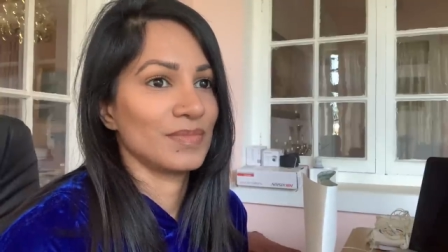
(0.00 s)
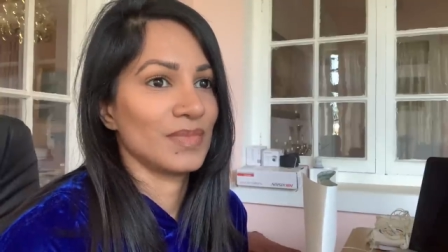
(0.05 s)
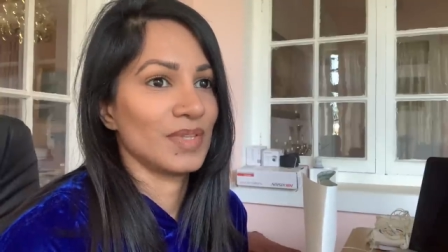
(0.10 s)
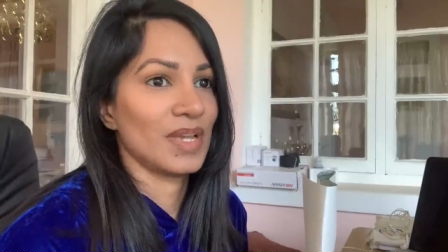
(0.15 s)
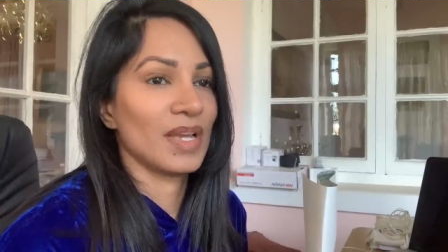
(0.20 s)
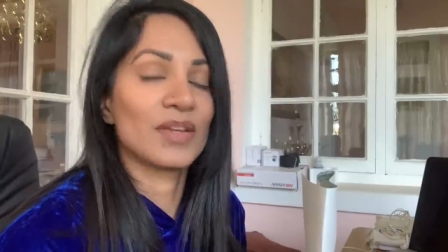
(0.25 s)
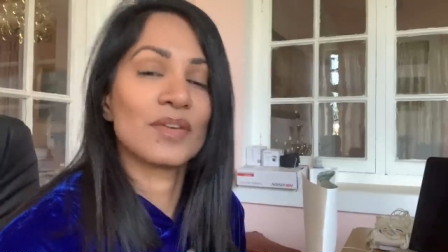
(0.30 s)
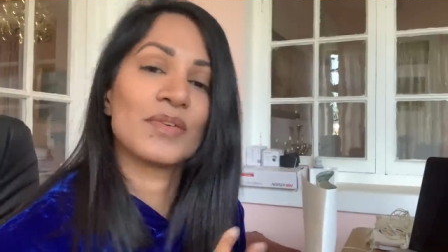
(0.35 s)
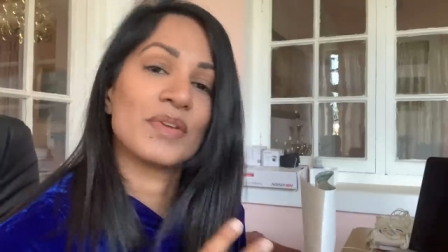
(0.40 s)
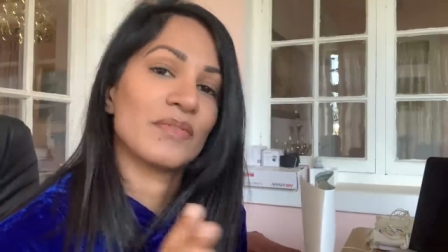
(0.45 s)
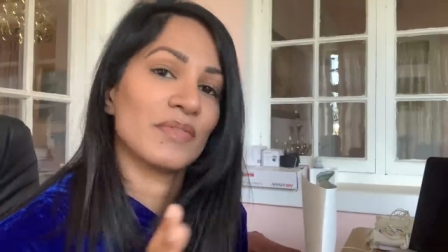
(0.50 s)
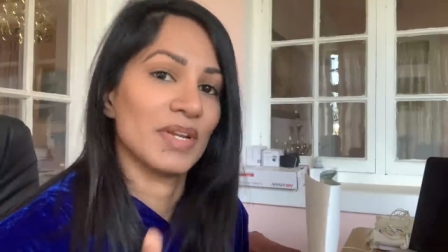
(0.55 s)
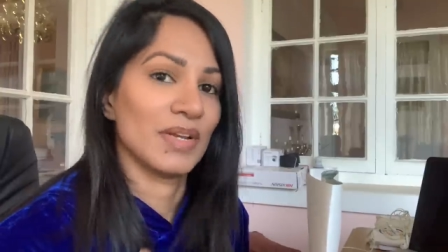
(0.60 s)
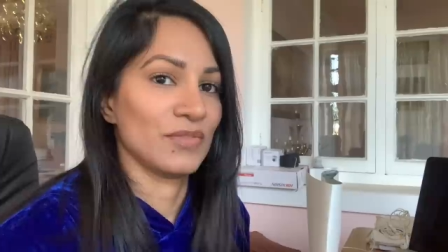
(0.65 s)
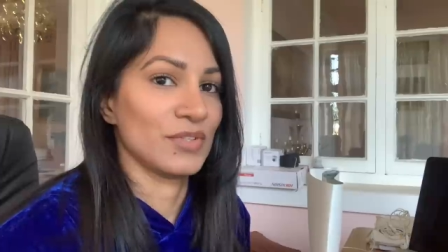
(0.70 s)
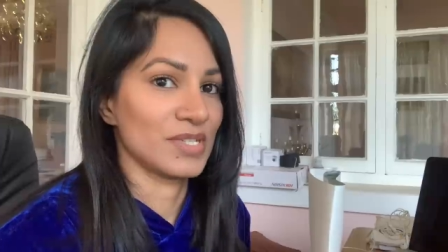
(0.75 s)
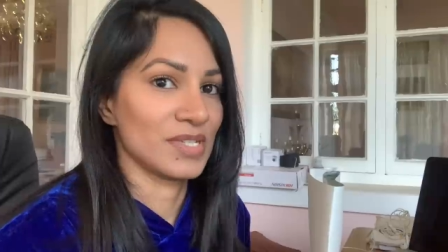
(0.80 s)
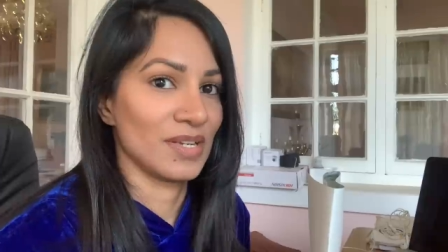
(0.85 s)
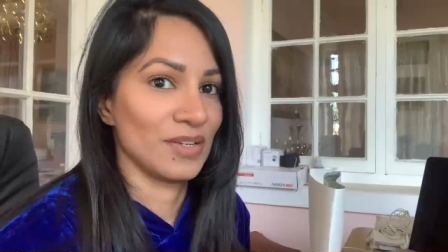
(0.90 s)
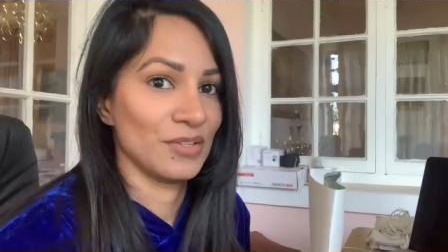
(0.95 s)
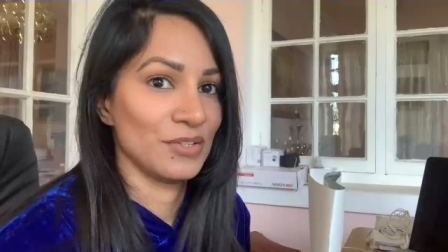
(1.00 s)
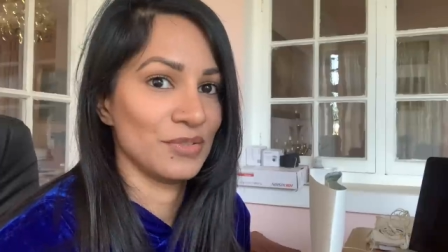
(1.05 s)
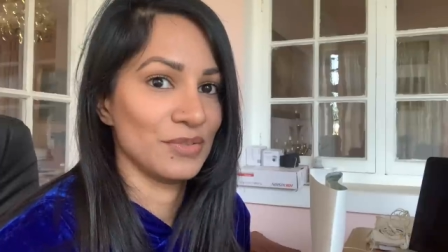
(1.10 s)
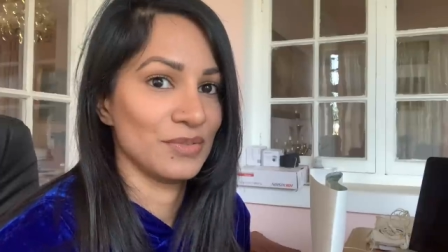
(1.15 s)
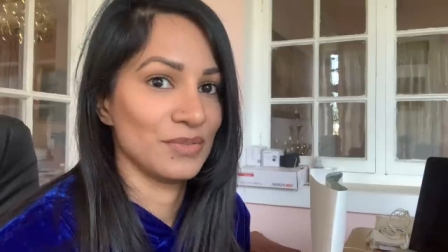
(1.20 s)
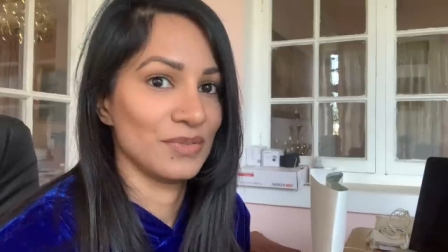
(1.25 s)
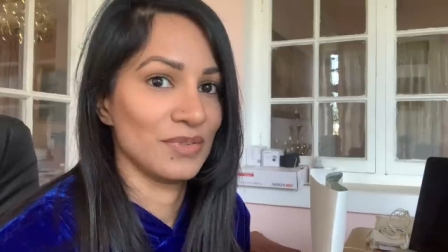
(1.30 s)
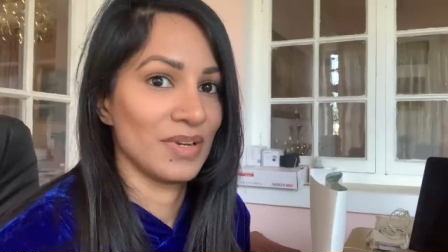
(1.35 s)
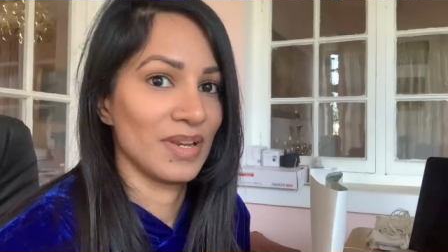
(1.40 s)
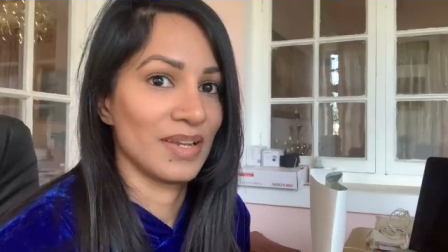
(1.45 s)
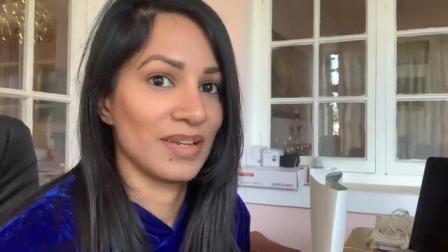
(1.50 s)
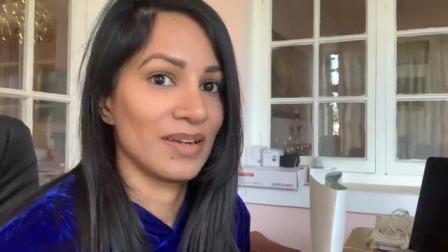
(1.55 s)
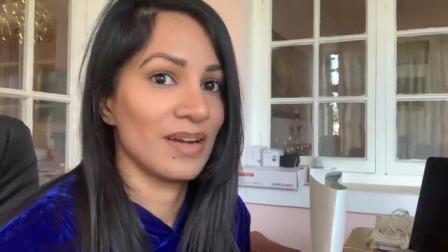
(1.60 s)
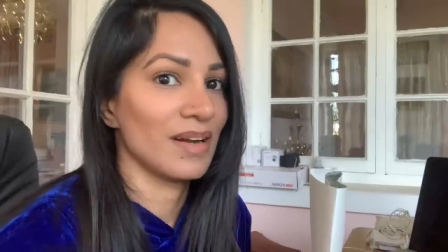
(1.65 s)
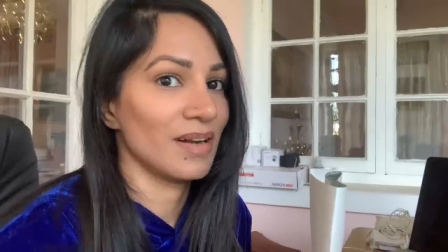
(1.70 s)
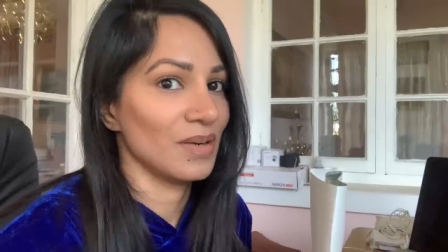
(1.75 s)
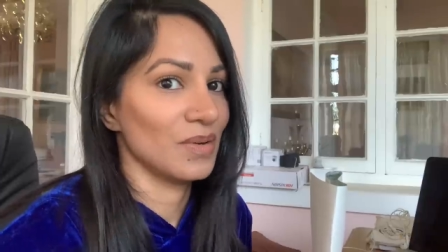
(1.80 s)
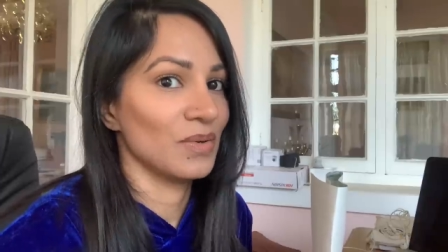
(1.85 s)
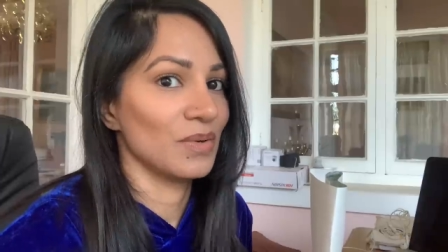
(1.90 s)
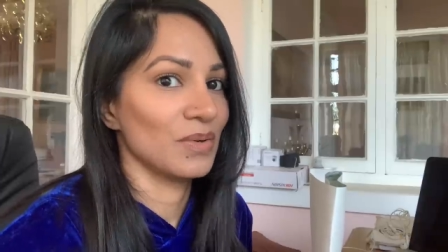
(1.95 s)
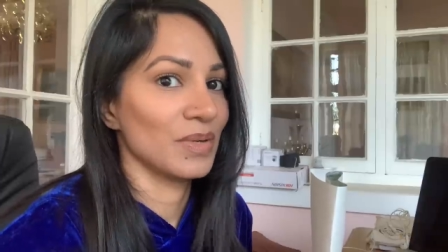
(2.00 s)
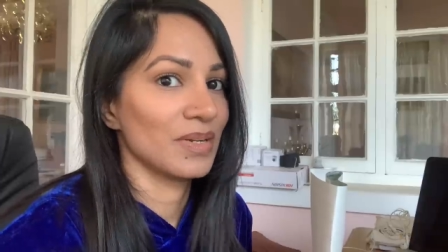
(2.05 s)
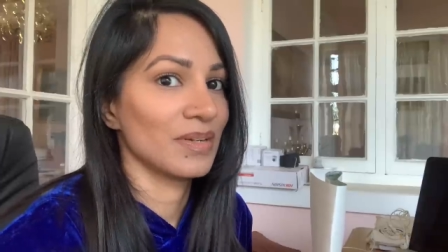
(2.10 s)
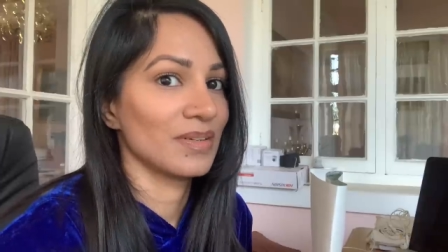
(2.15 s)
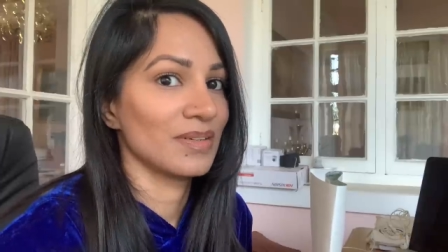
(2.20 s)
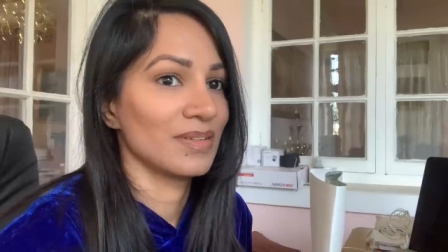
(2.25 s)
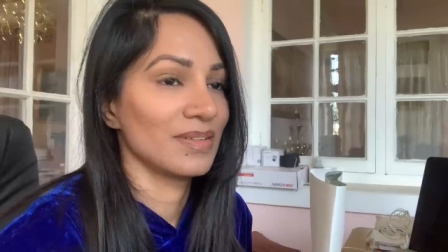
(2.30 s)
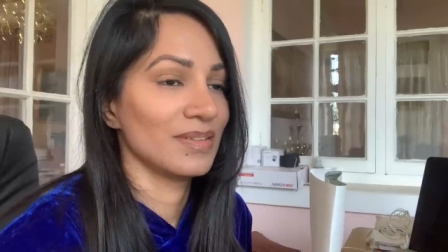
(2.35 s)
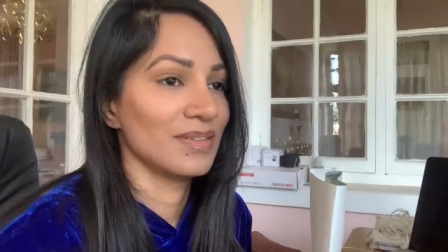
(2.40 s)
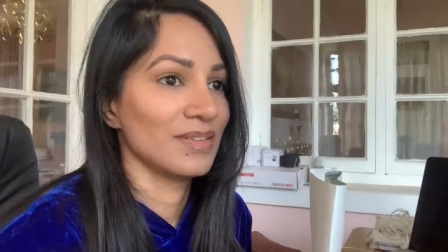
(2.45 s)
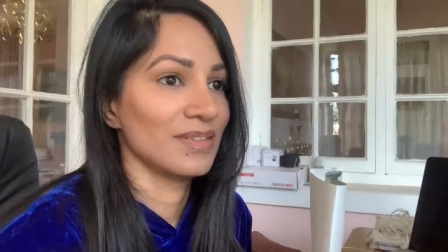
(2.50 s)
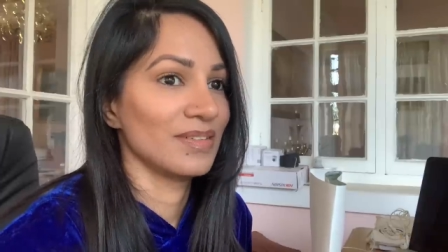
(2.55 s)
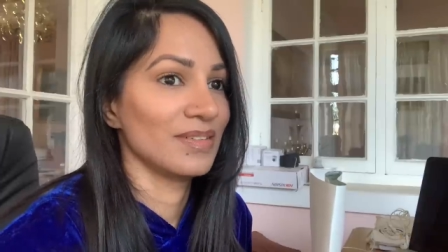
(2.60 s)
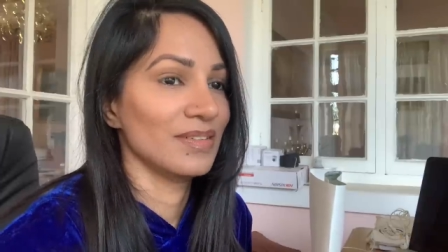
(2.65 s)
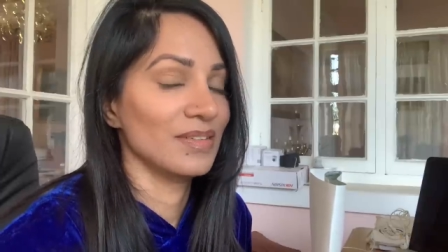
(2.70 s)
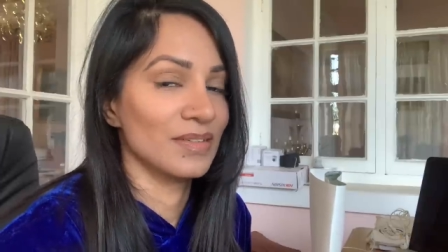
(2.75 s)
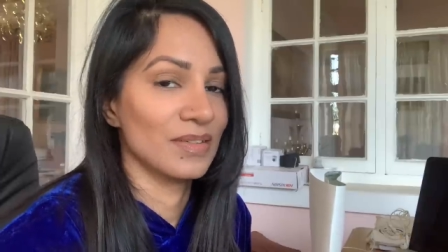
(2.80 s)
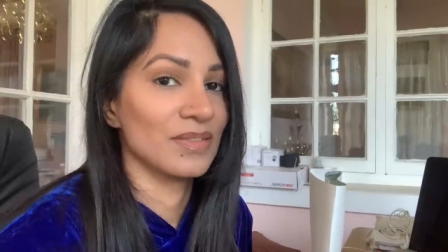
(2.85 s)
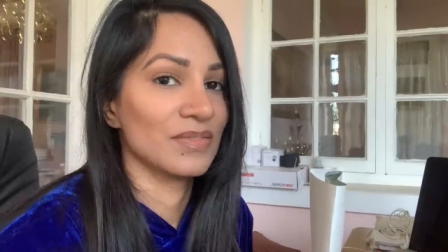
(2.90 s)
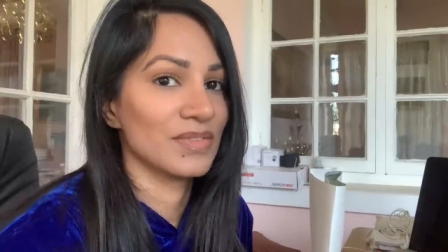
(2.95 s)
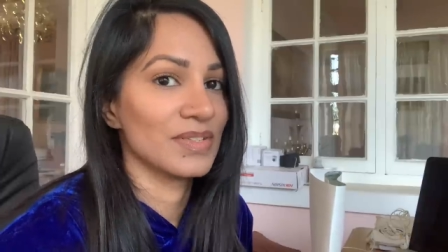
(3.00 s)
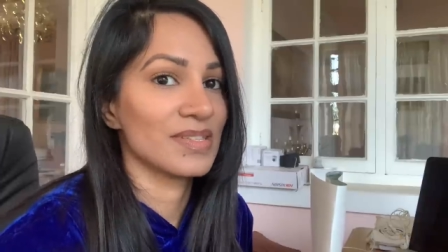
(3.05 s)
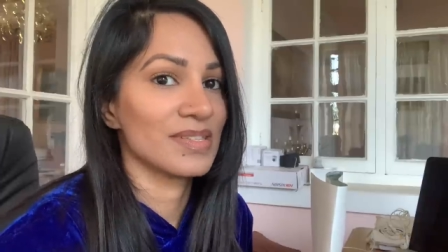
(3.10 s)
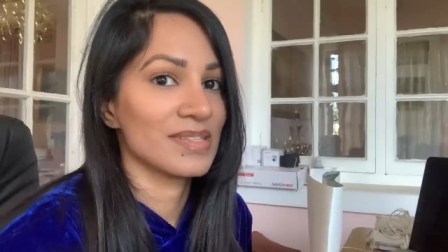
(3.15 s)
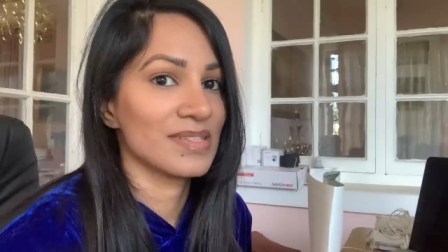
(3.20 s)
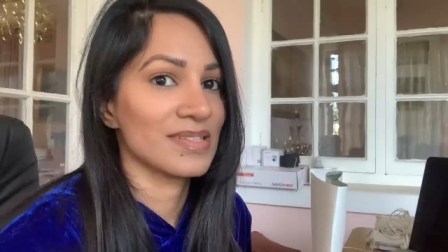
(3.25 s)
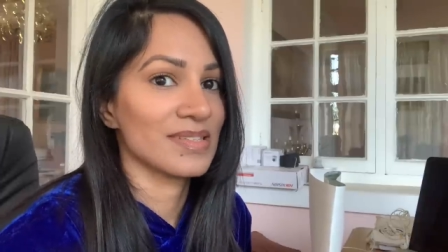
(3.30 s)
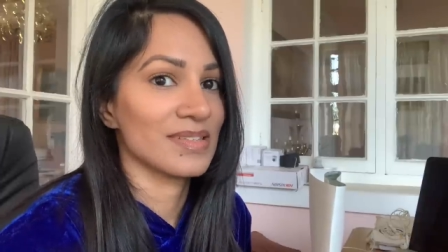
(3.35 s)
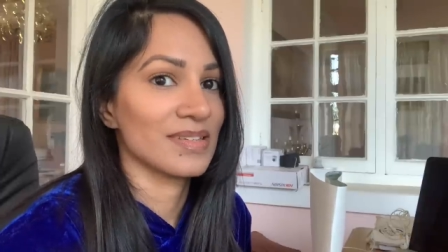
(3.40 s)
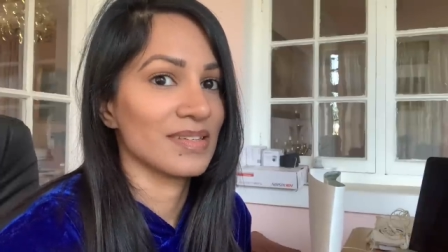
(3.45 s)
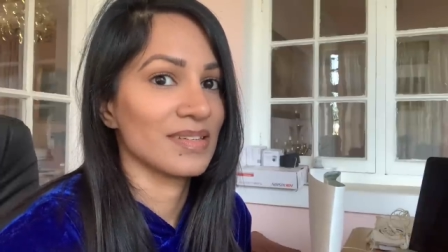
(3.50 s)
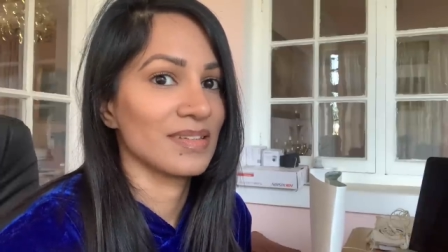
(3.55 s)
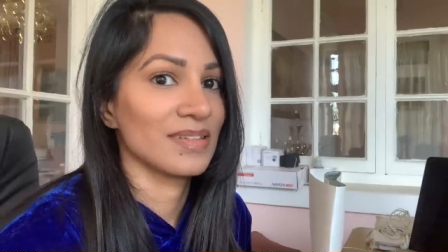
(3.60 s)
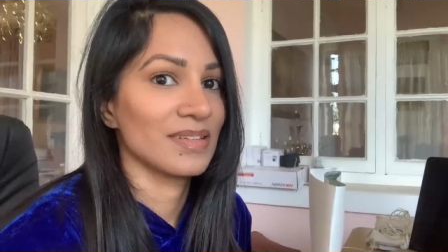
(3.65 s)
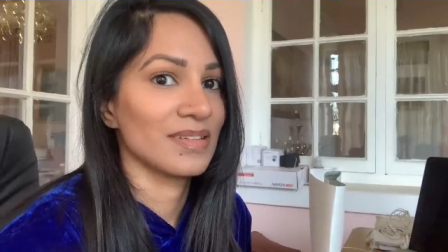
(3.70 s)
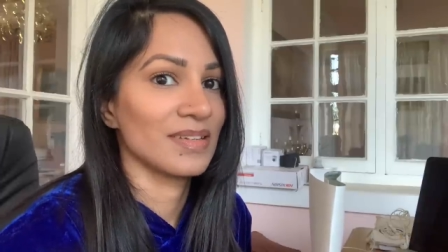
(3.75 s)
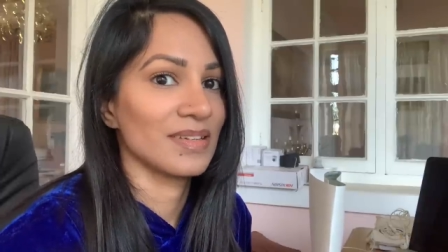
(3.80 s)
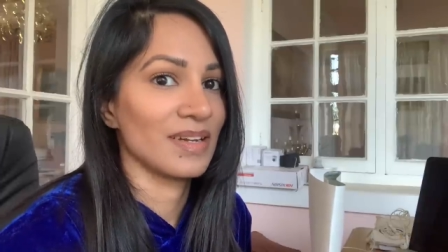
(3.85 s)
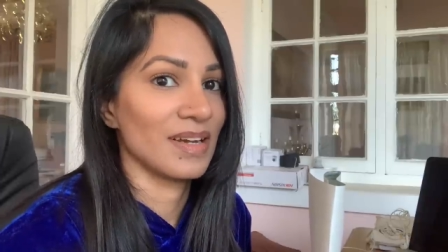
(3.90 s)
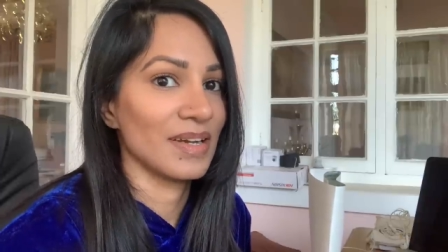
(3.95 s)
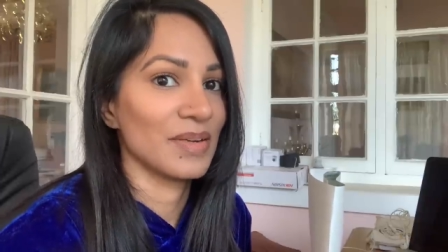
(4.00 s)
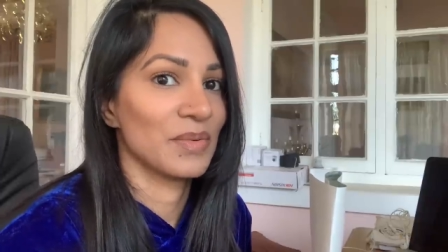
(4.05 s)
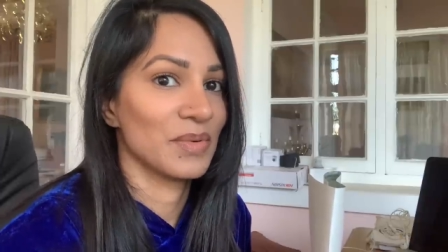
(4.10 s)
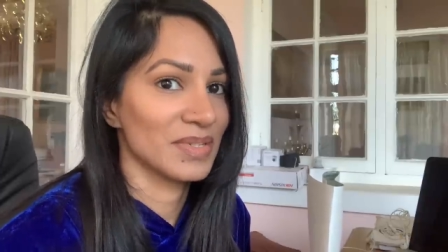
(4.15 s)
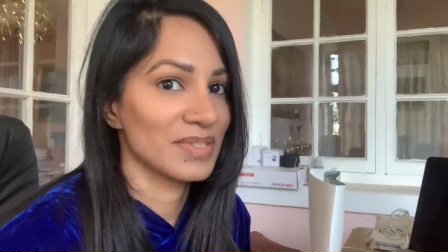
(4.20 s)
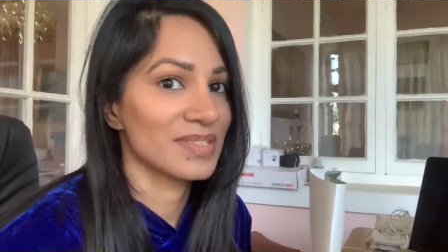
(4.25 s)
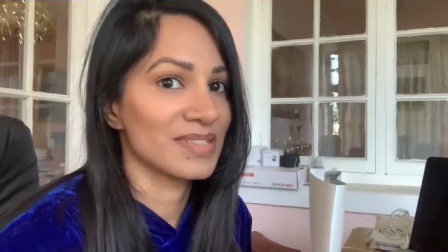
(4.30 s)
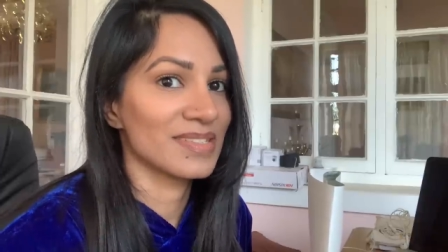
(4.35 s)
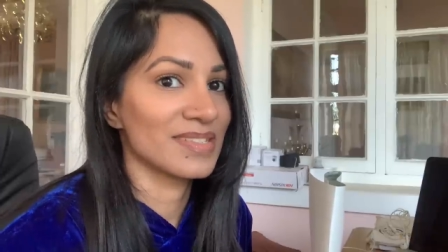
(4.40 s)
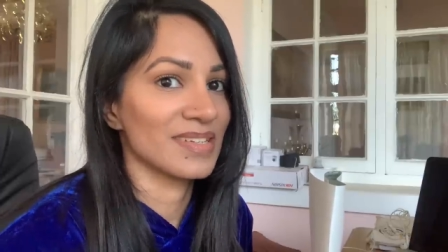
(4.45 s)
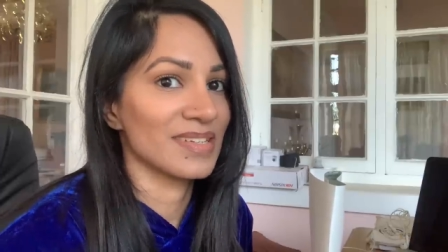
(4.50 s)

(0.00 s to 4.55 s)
I don't even have to tell you like how nervous I was